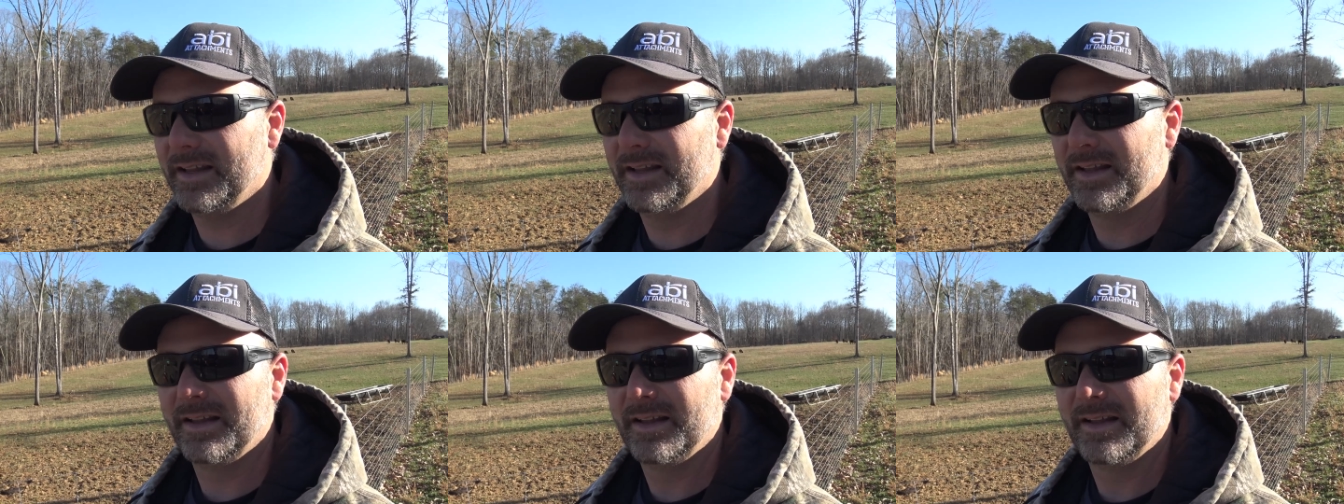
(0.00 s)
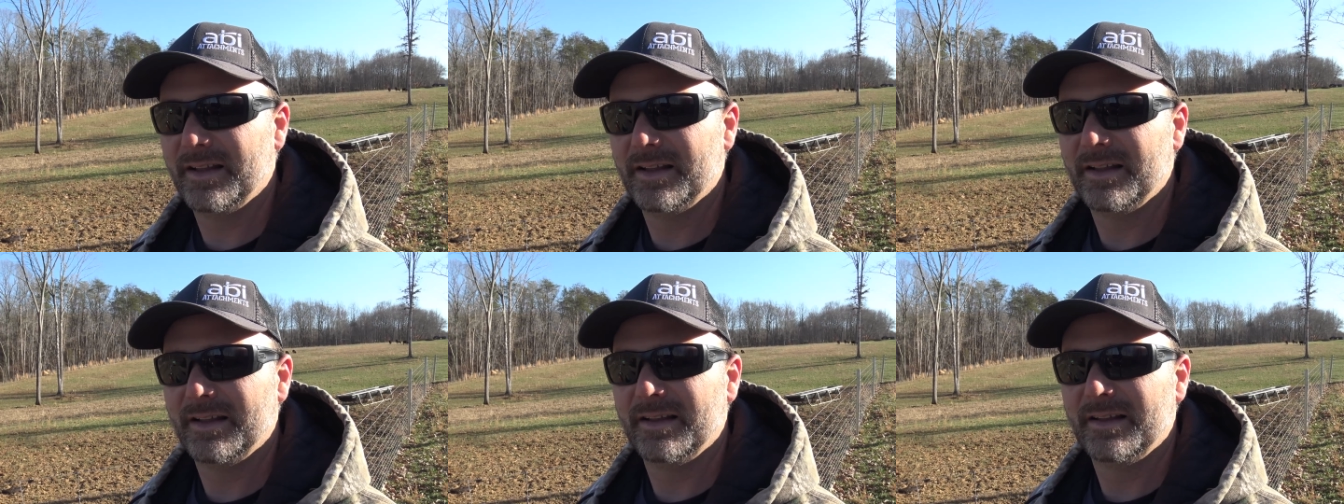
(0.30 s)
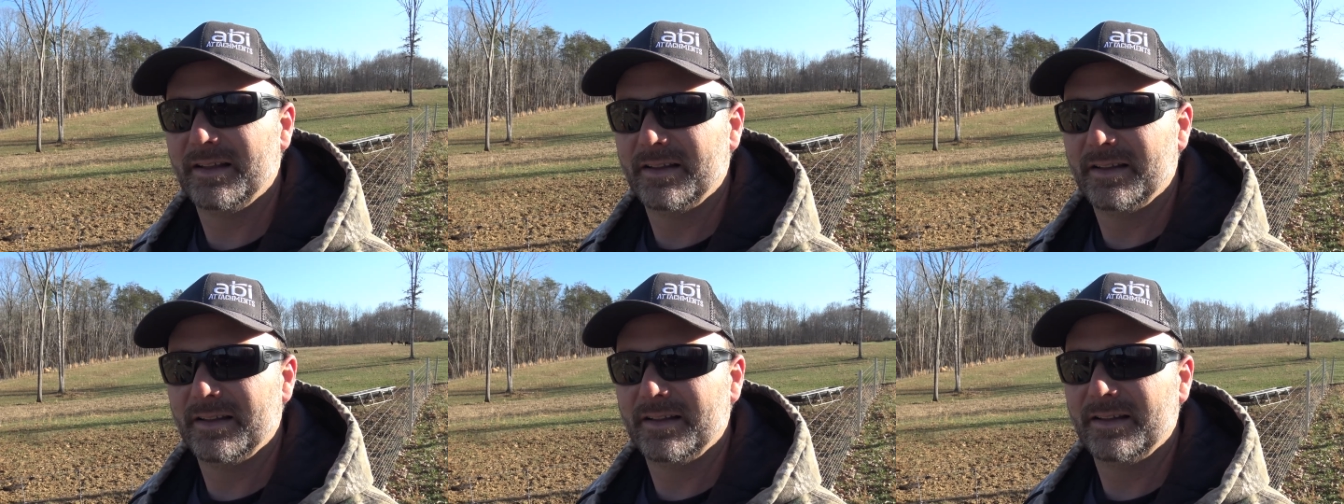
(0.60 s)
Land to house
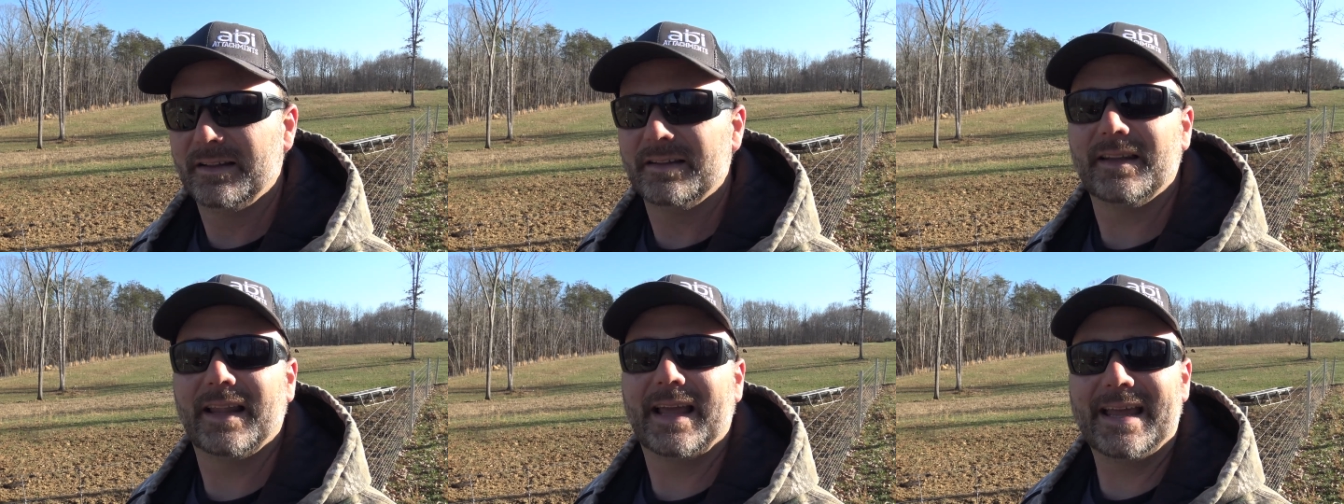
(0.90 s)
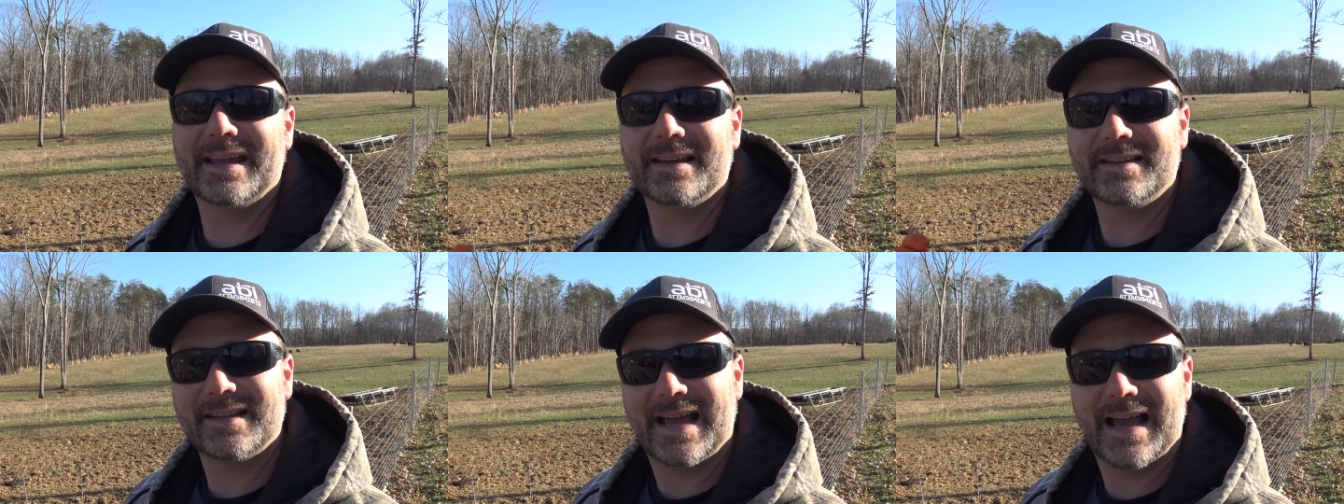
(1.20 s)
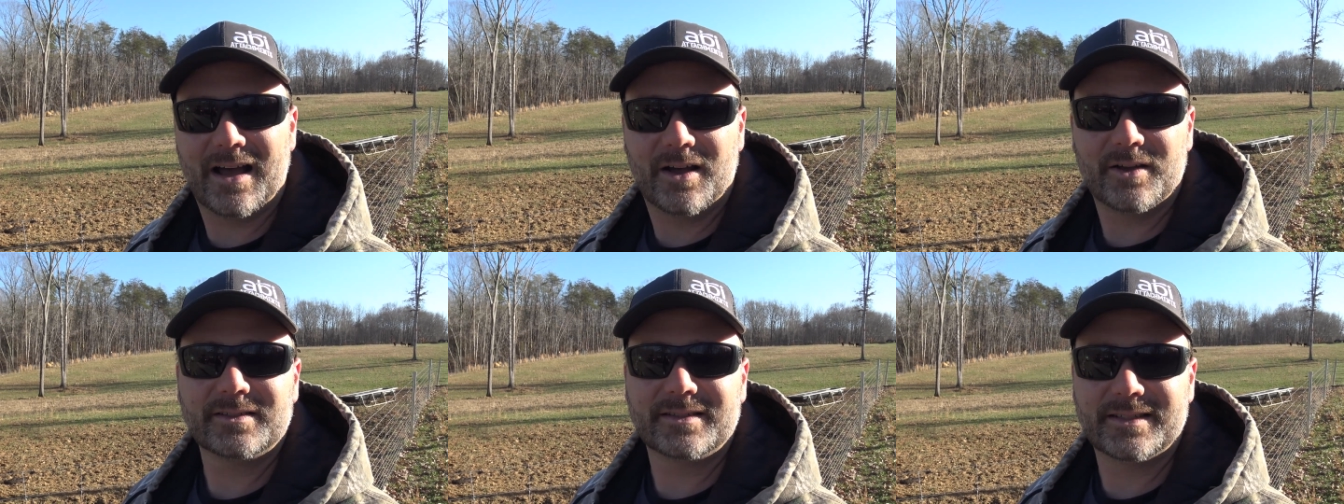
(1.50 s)
dot com. land to
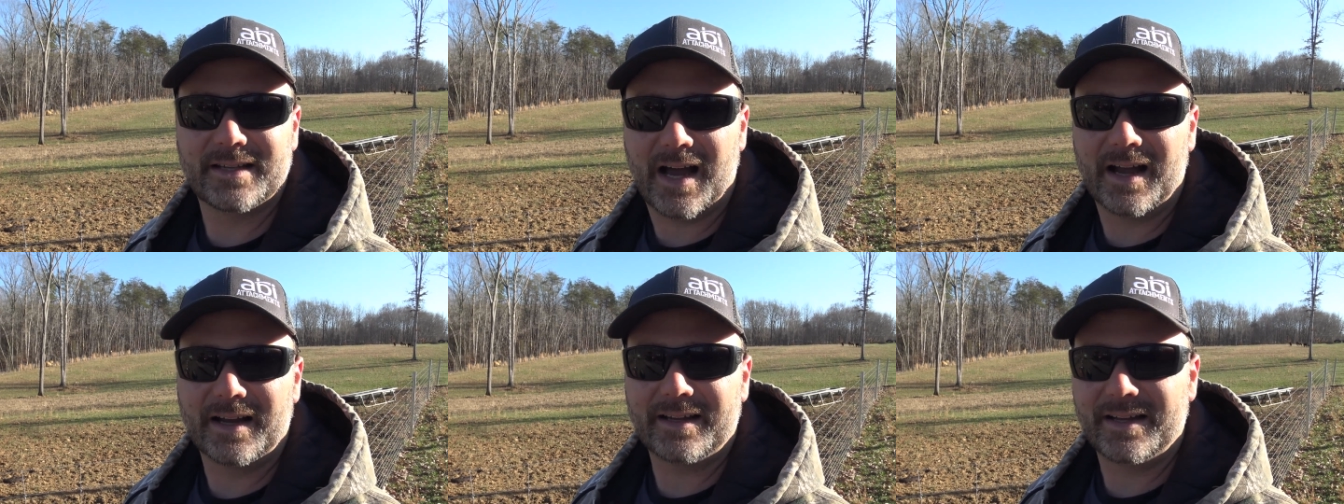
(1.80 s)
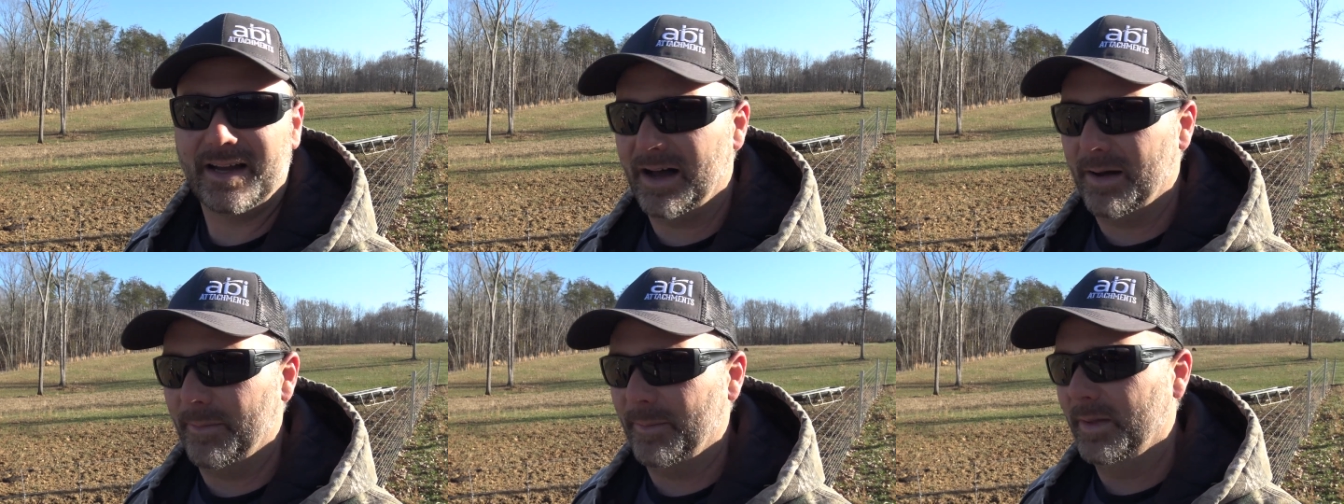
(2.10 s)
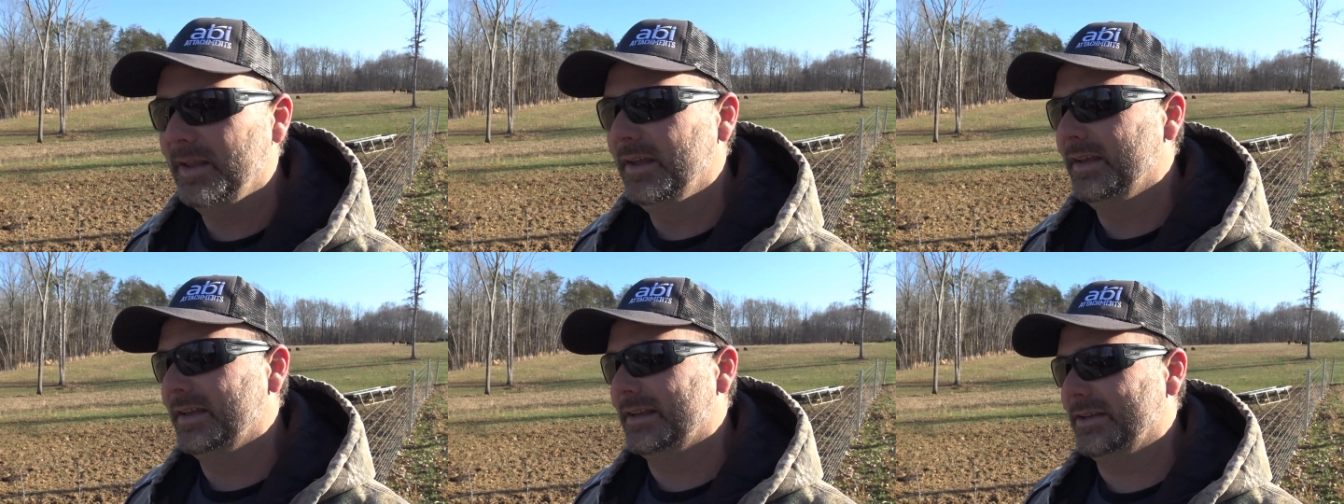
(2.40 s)
house dot com.
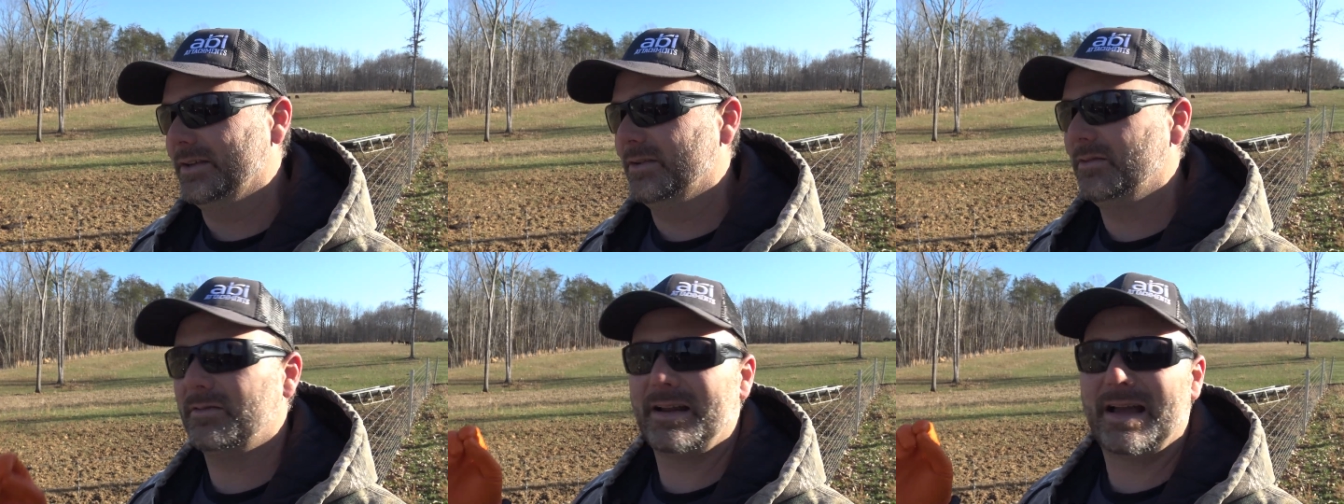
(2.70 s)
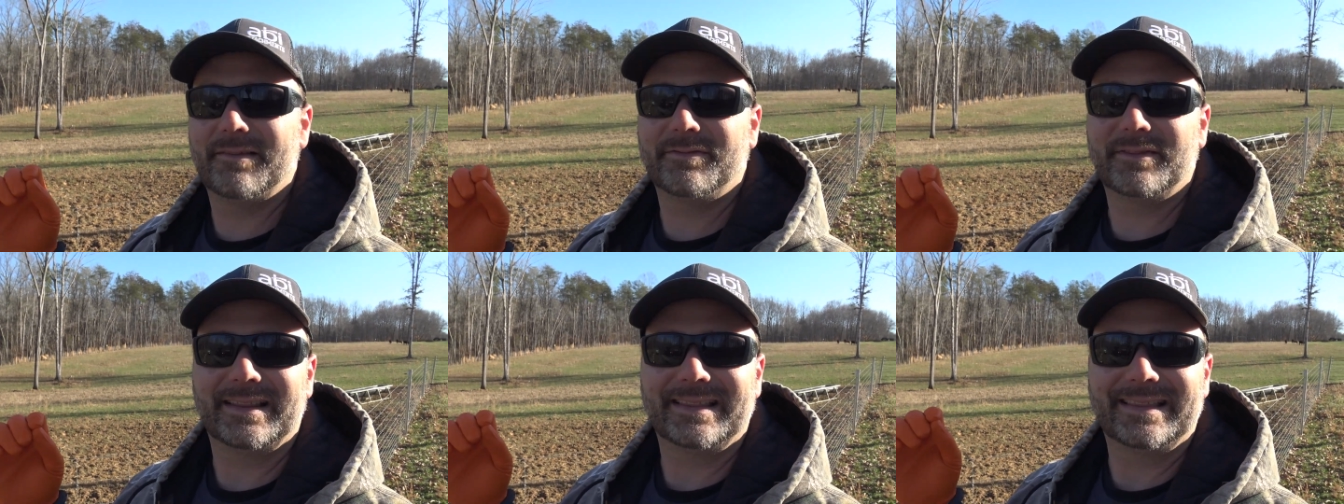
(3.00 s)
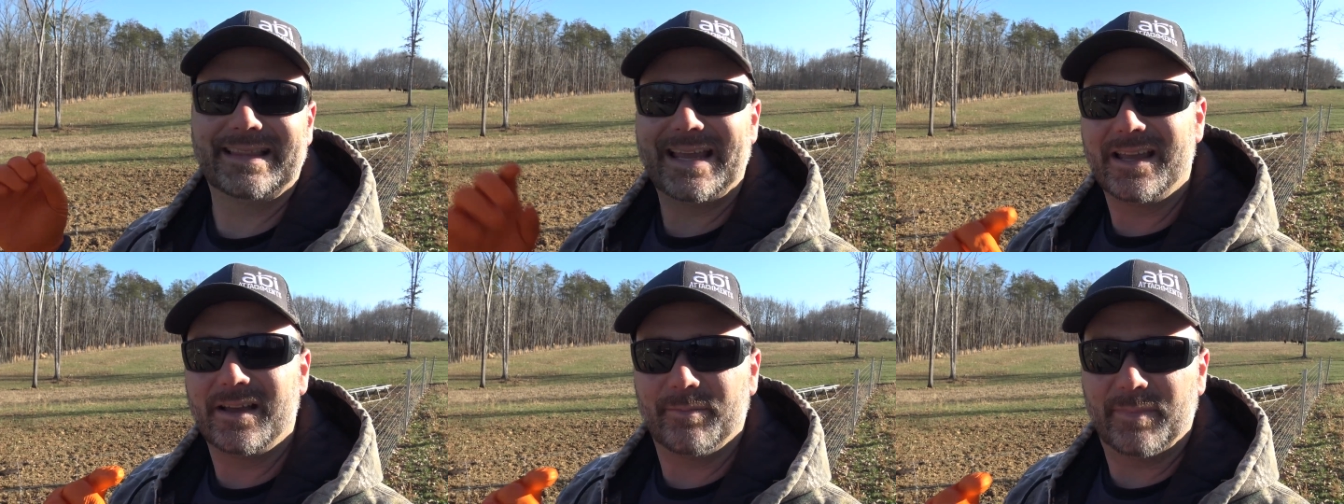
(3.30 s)
you don't have to
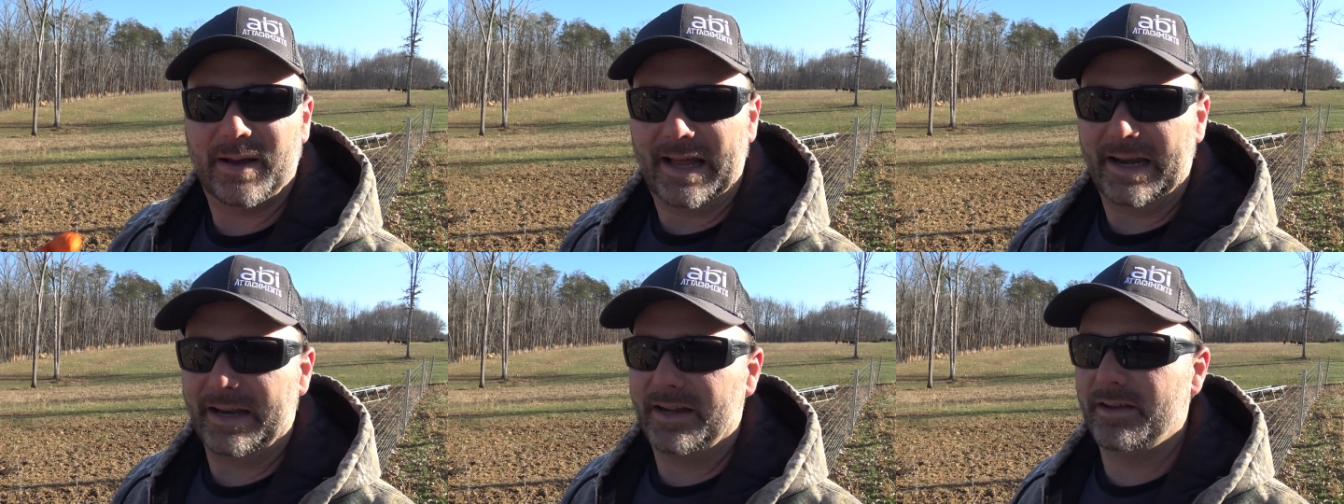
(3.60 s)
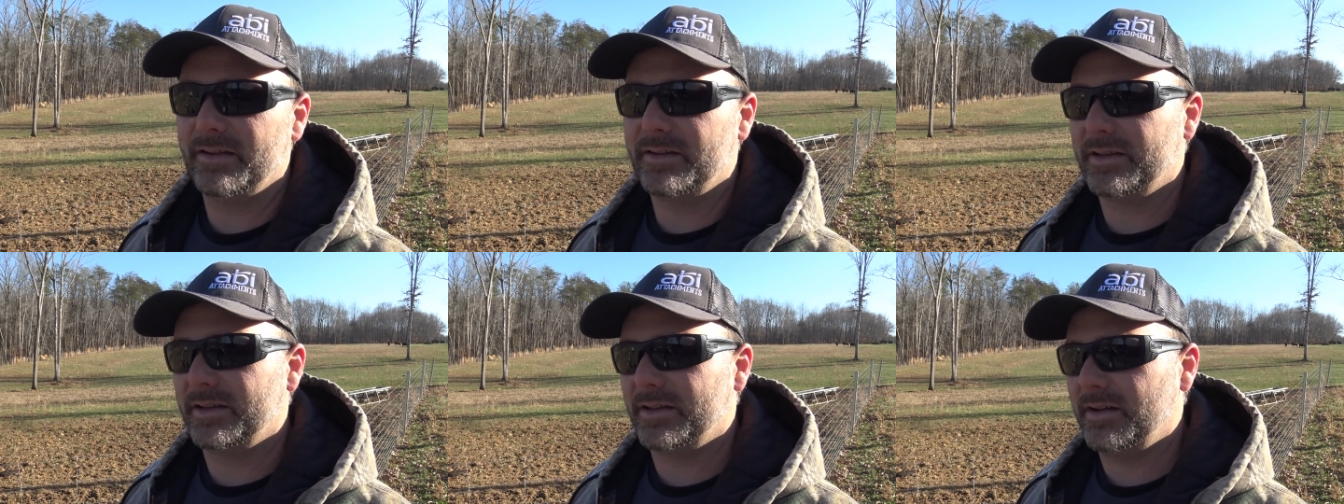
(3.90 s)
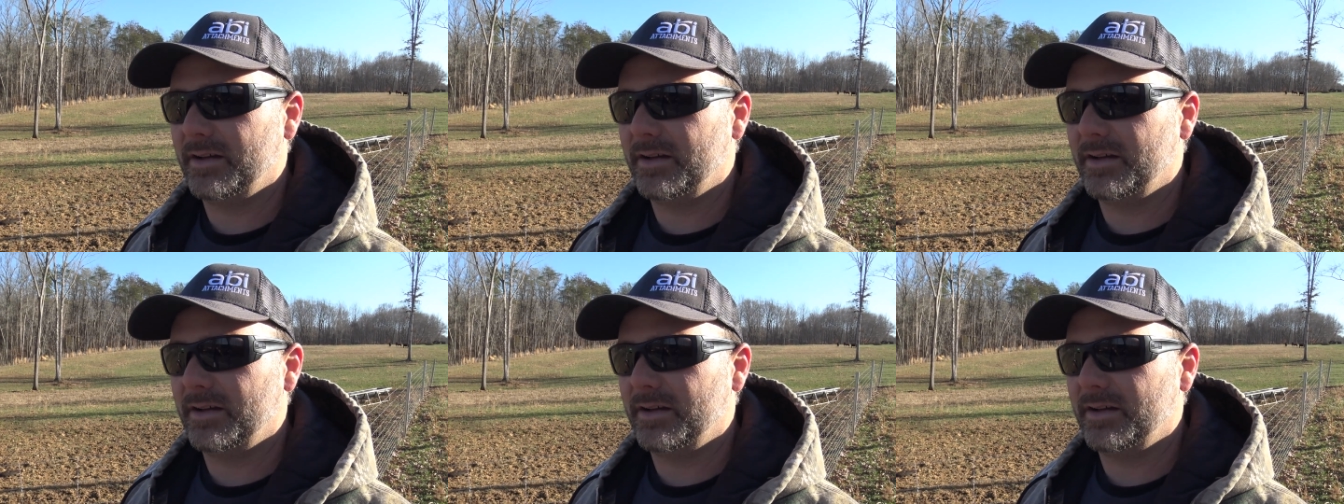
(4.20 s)
think about it. You can